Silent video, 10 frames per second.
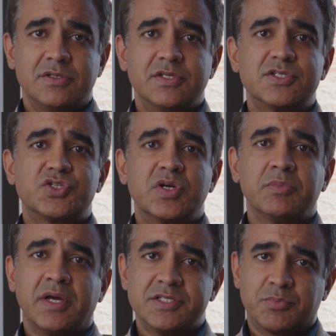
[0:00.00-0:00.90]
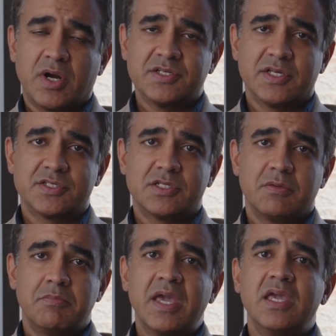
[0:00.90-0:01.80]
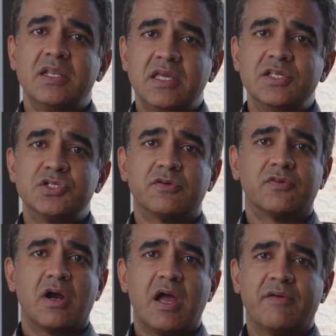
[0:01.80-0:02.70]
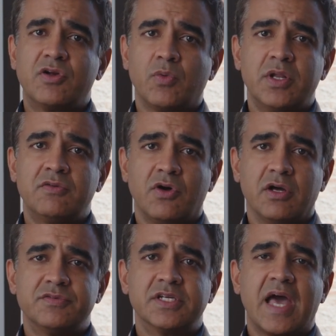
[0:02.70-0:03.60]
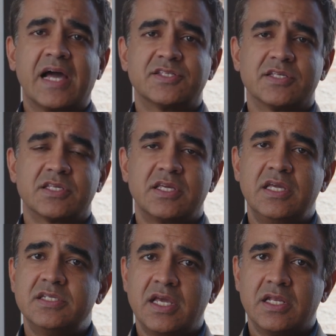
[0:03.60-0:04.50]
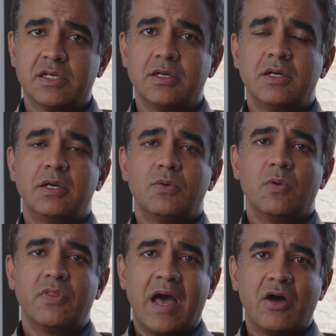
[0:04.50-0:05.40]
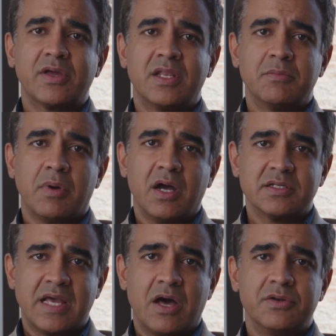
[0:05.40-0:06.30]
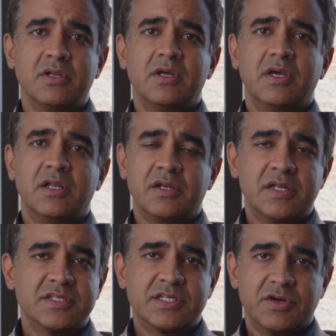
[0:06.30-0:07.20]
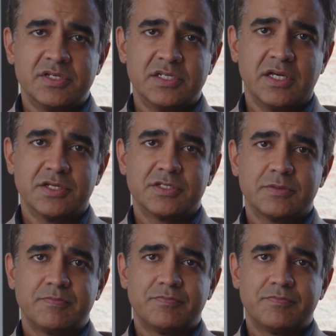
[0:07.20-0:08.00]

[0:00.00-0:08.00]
This streamlines the process, making it easier for everyone involved to access key data without getting bogged down in unnecessary details.